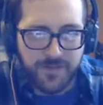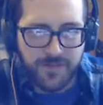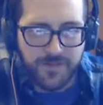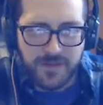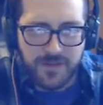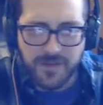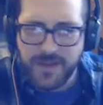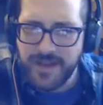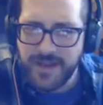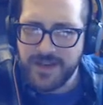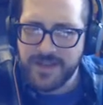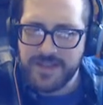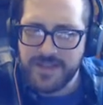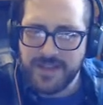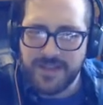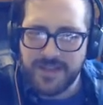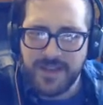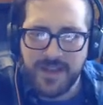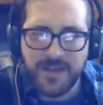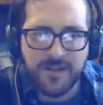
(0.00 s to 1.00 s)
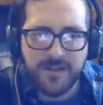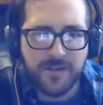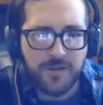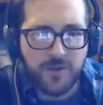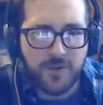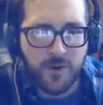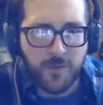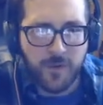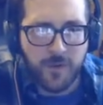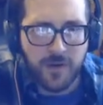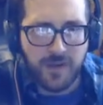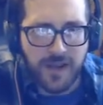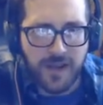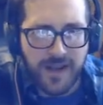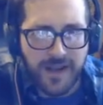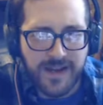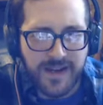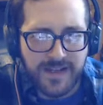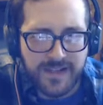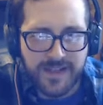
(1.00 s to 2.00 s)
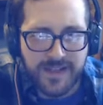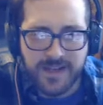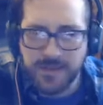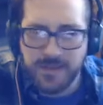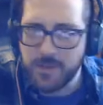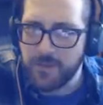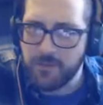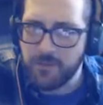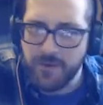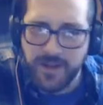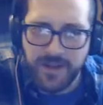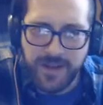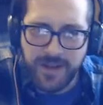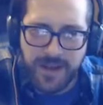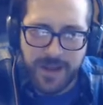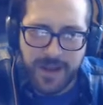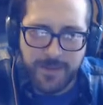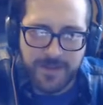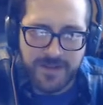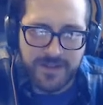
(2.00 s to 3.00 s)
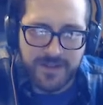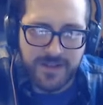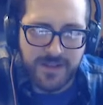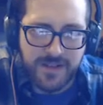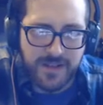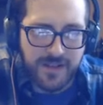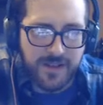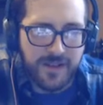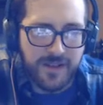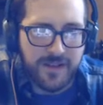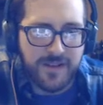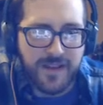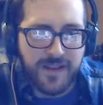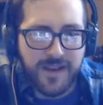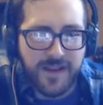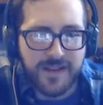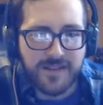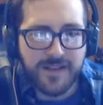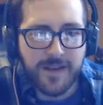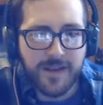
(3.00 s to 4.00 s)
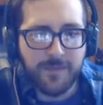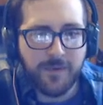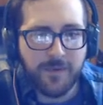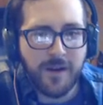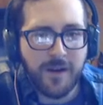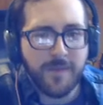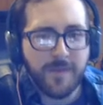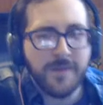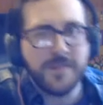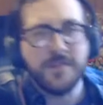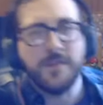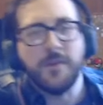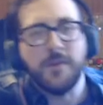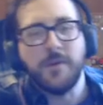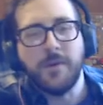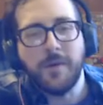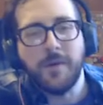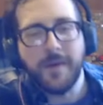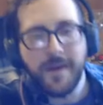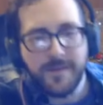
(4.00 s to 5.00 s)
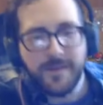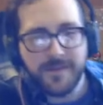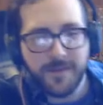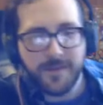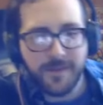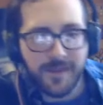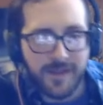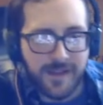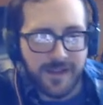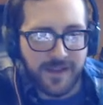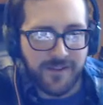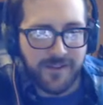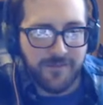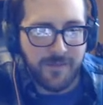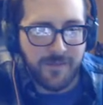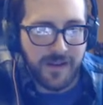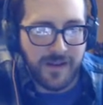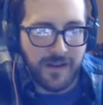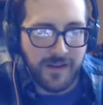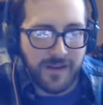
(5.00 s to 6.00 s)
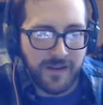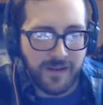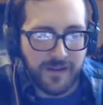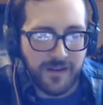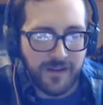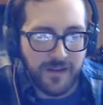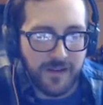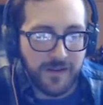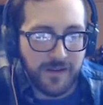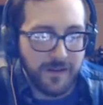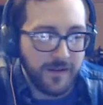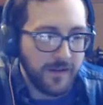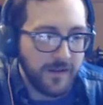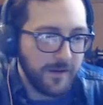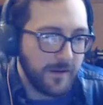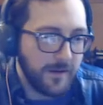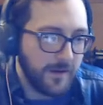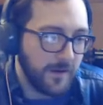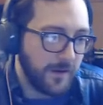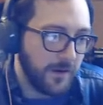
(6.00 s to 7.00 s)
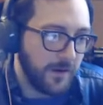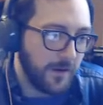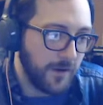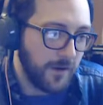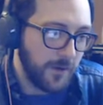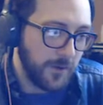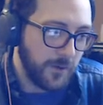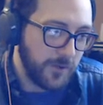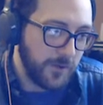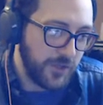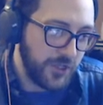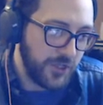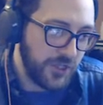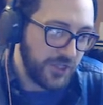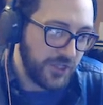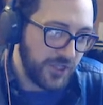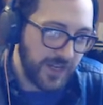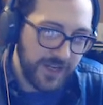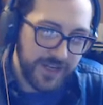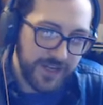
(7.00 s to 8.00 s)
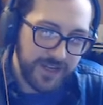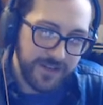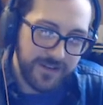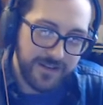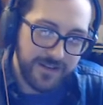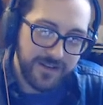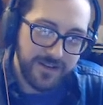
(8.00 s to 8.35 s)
So that is it then? No more lies. That is what really happened? Yes, I promise you. You have to believe me. Oh, shit.